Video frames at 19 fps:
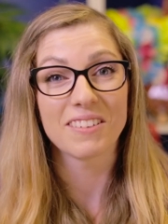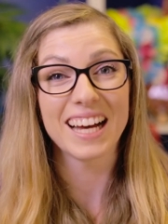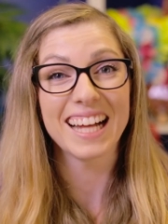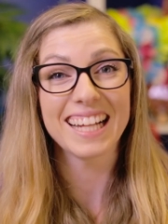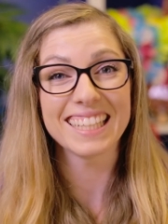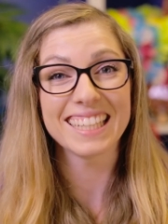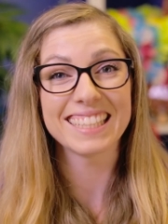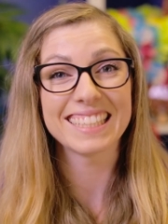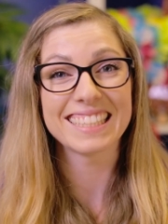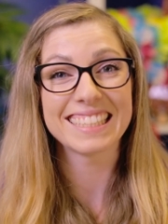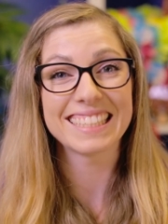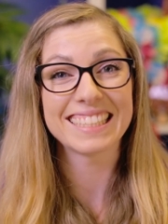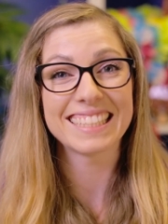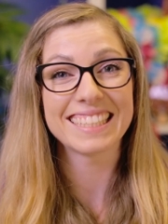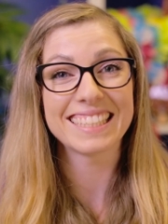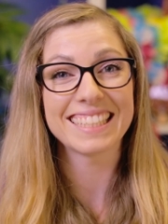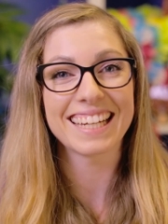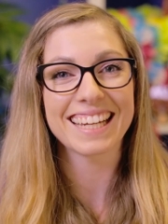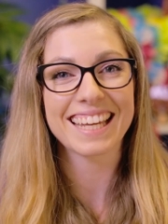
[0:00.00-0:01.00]
Well,
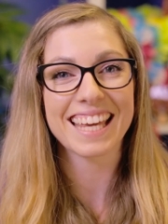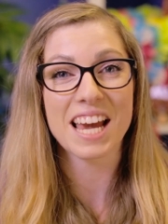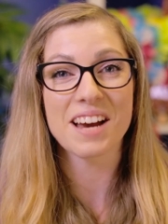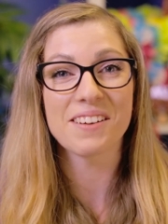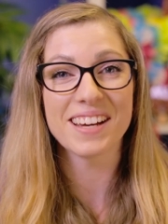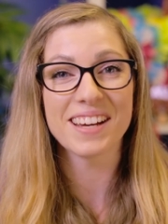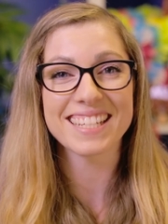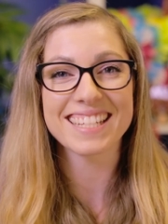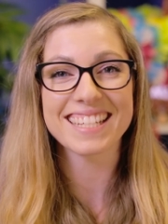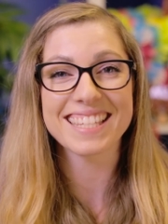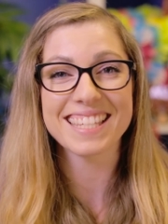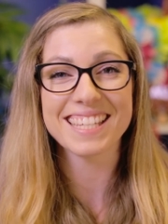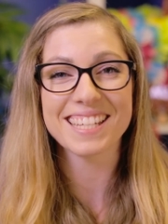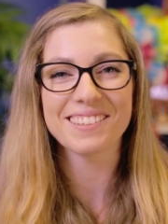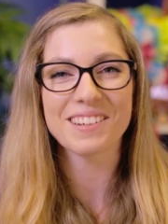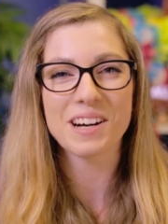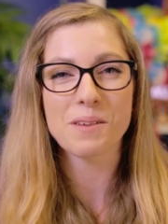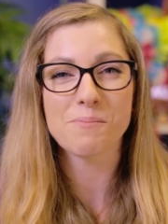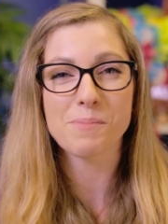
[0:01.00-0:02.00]
I can't wait to
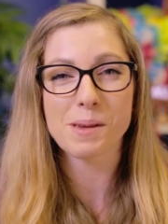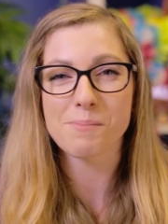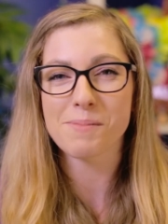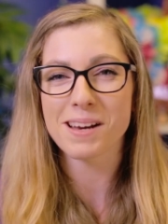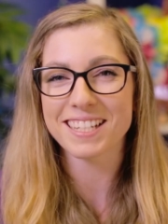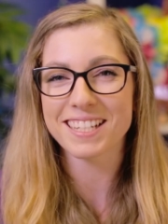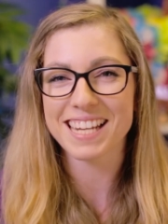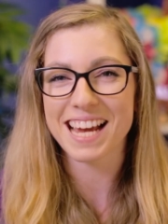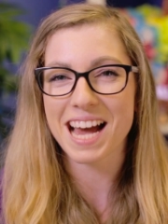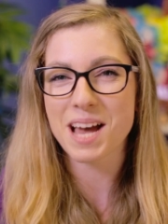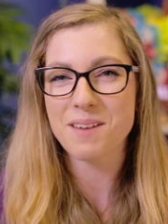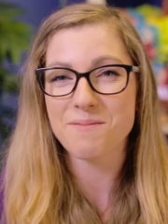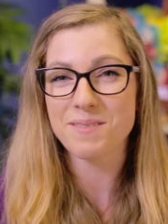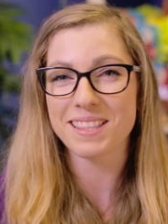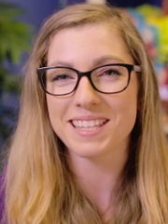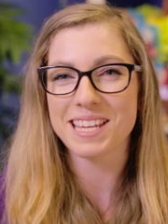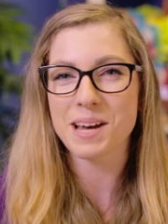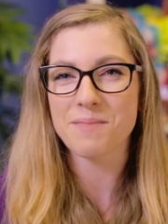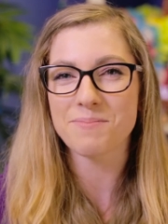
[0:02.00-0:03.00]
see you all beat my
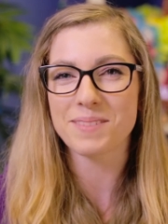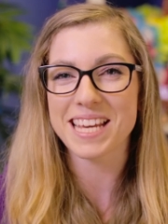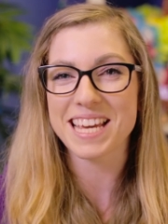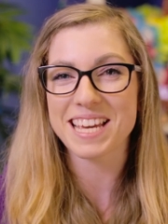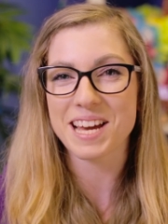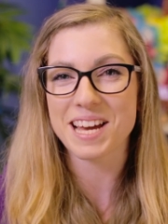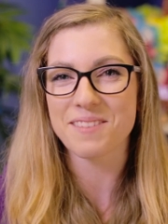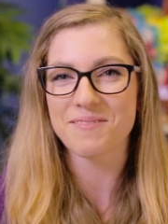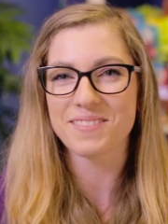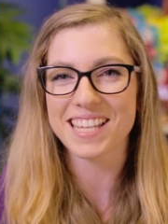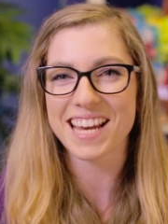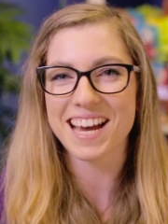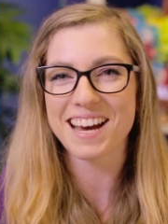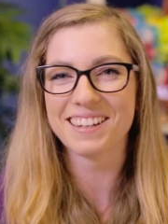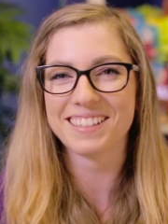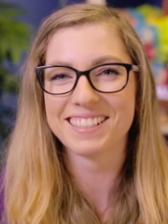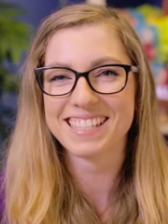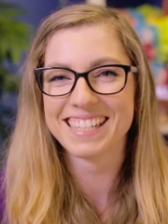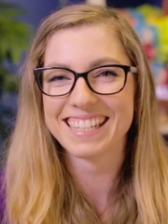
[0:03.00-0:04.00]
time when the update comes
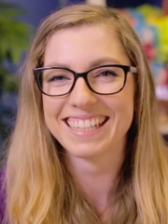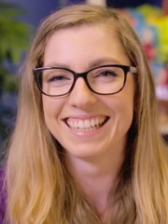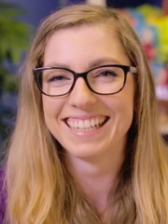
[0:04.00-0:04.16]
out.